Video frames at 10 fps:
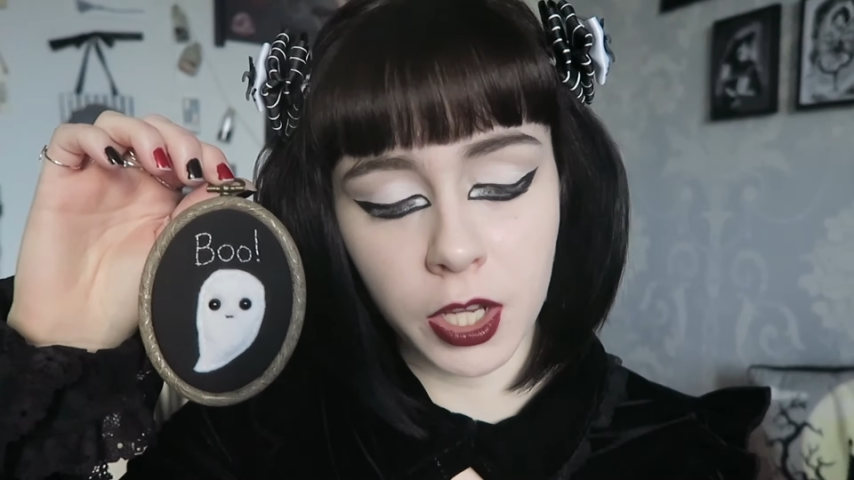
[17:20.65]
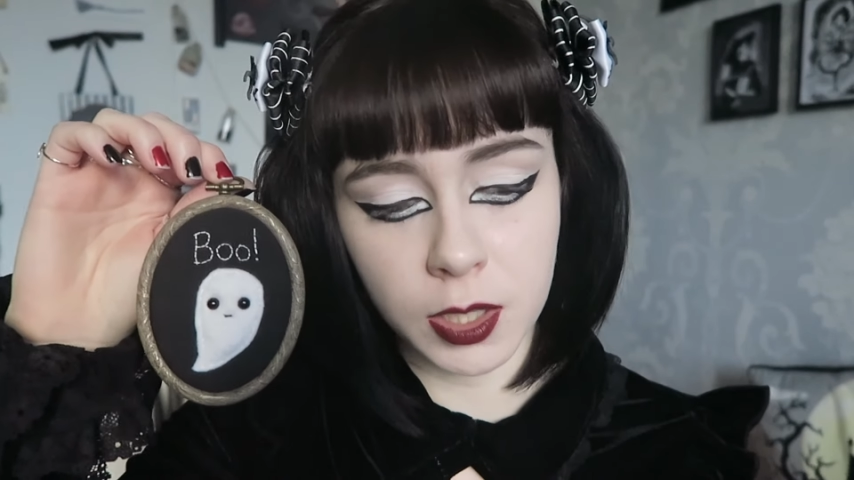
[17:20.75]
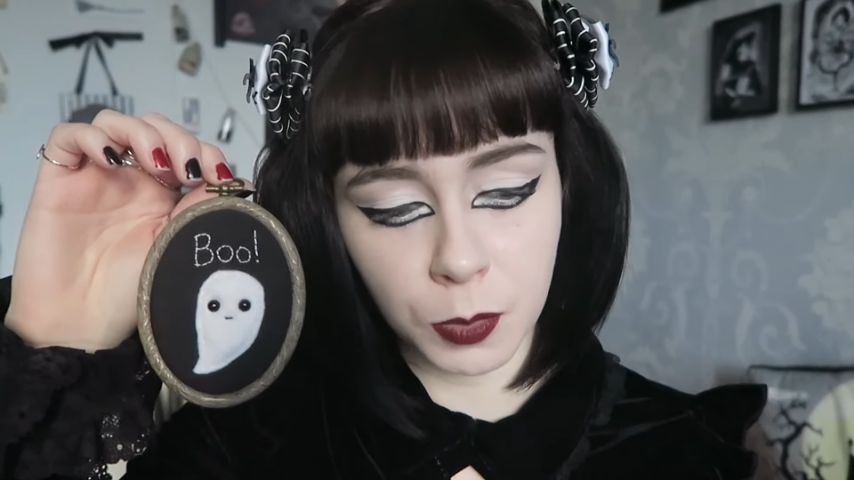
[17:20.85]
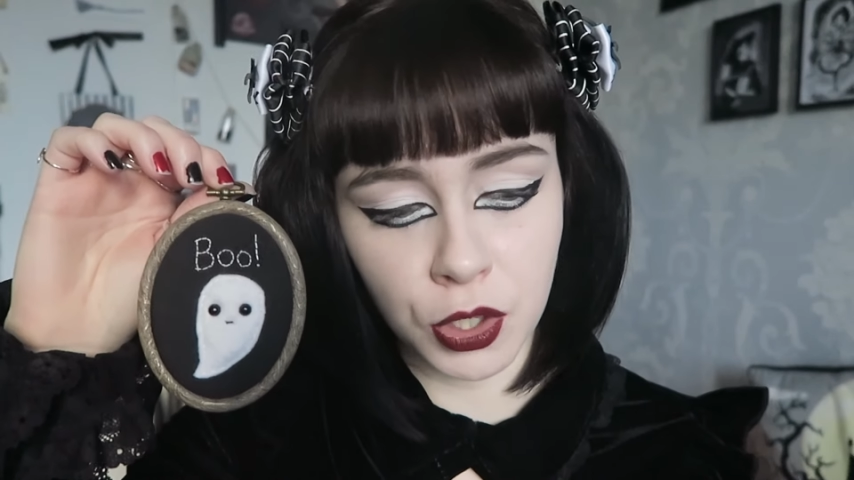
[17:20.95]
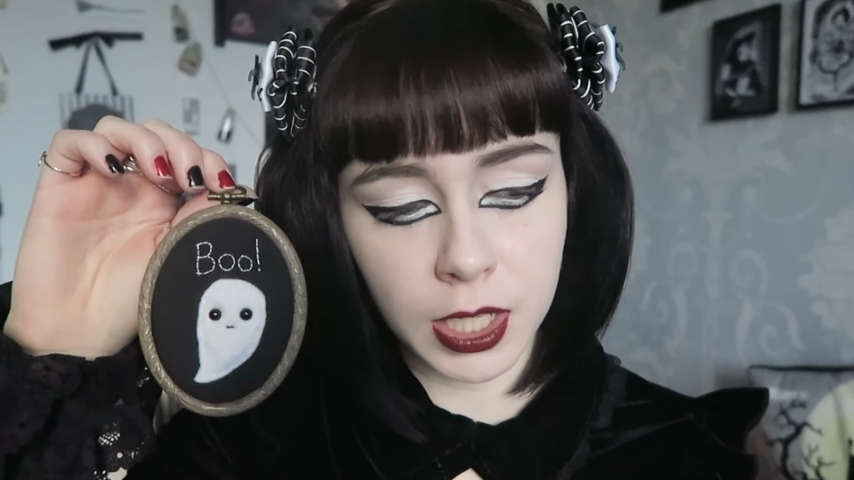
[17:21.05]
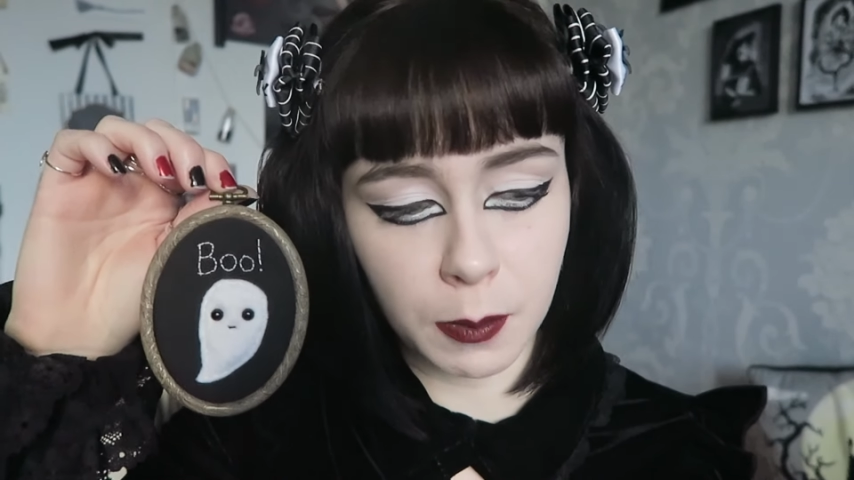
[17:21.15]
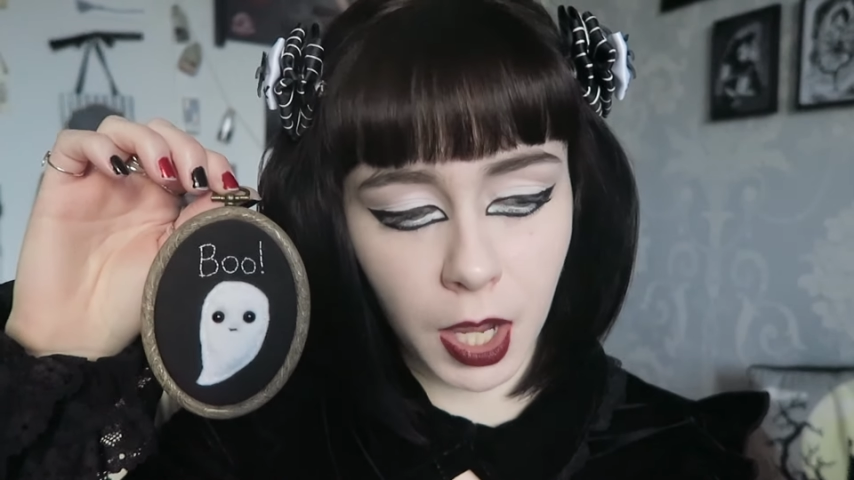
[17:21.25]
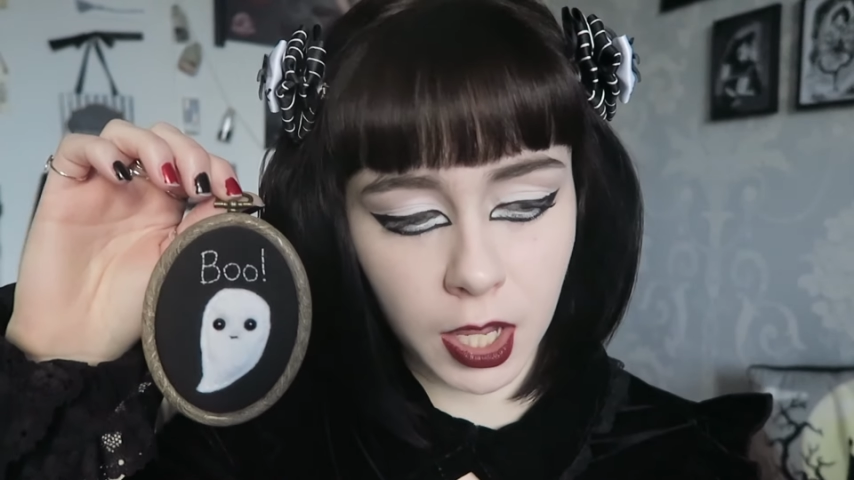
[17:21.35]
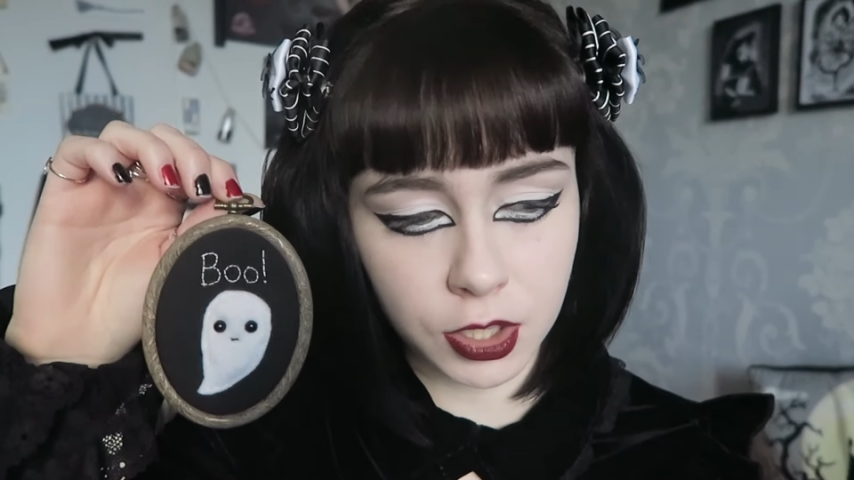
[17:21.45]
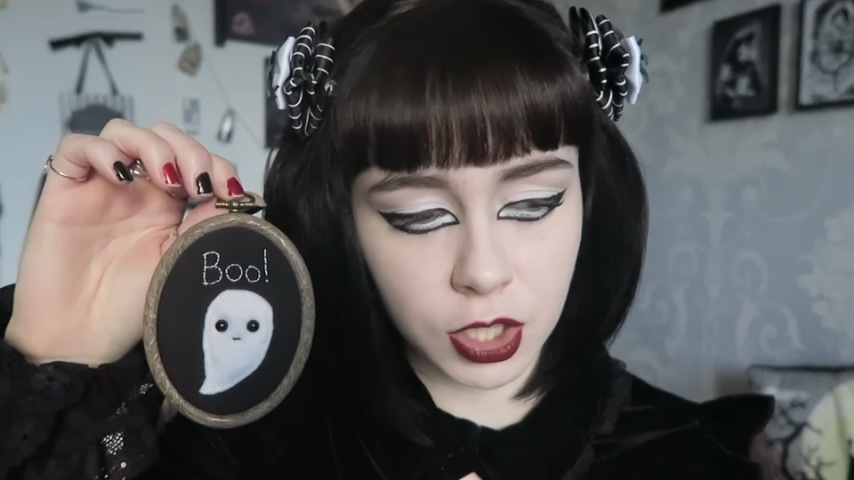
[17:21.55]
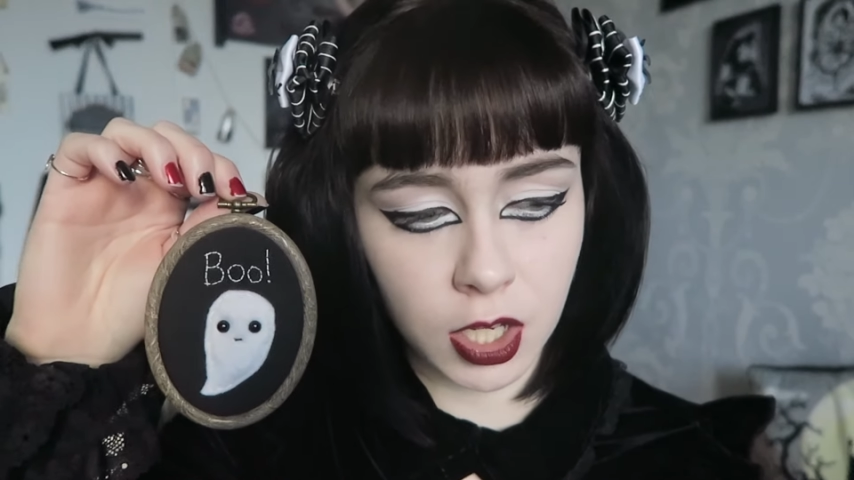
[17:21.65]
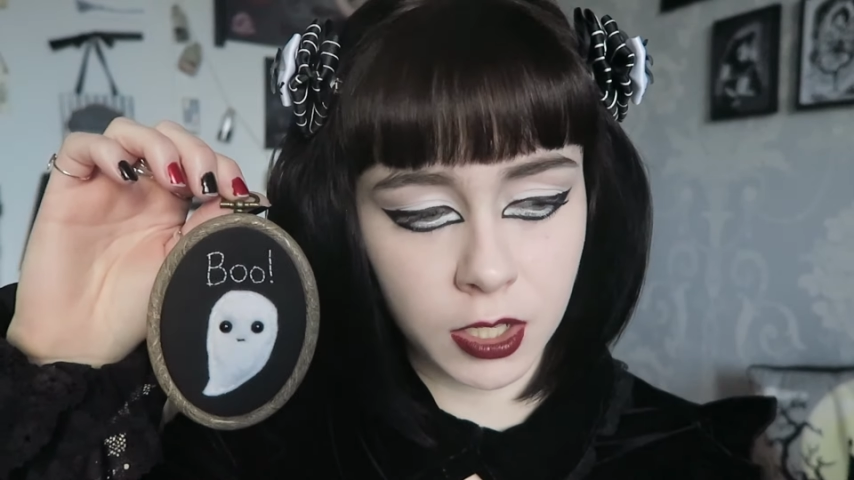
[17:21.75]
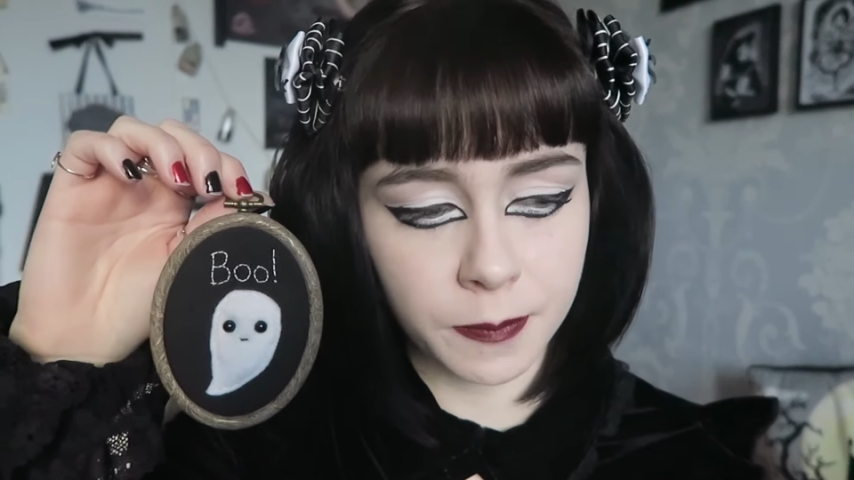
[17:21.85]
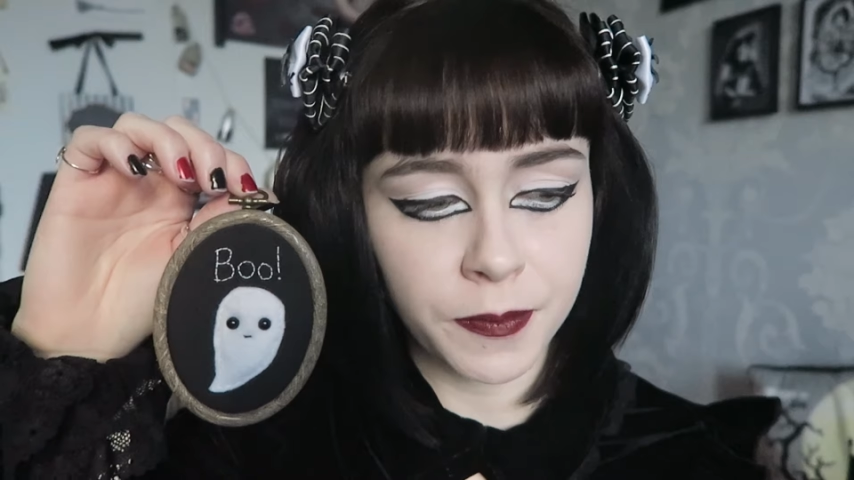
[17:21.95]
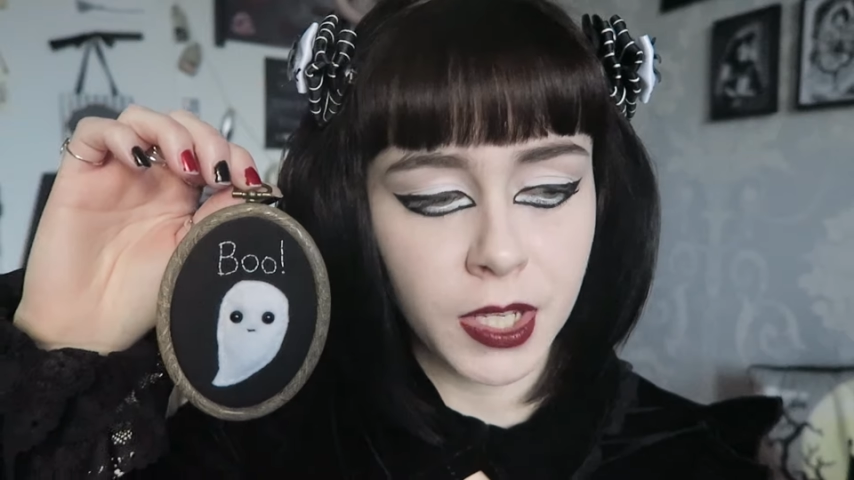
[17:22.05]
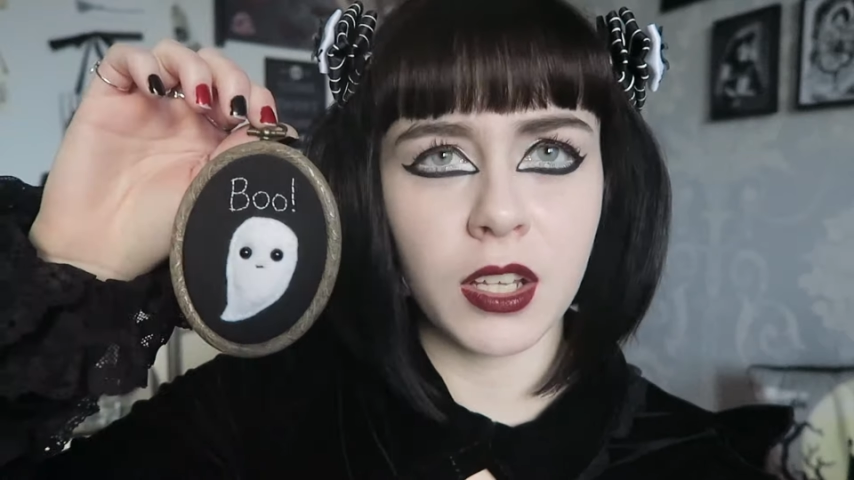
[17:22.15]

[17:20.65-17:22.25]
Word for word: a spooky person.